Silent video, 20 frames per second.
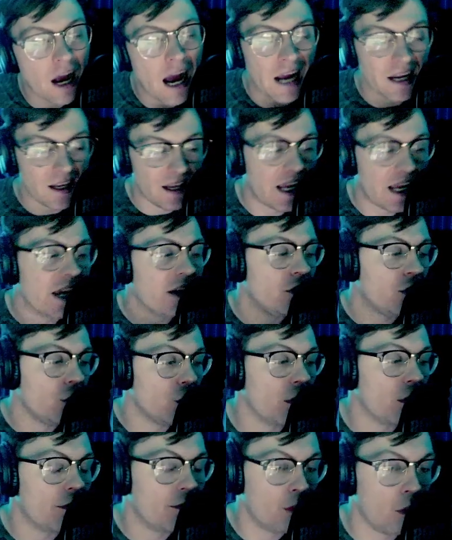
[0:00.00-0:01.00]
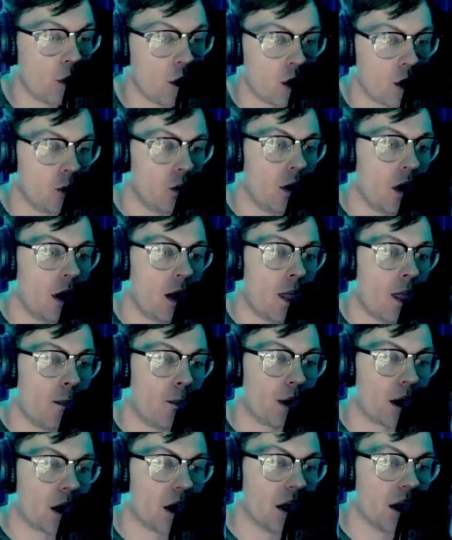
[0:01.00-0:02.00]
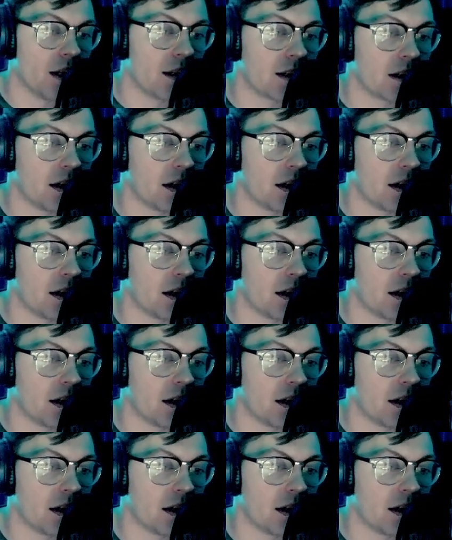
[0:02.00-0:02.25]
I can't do it for you because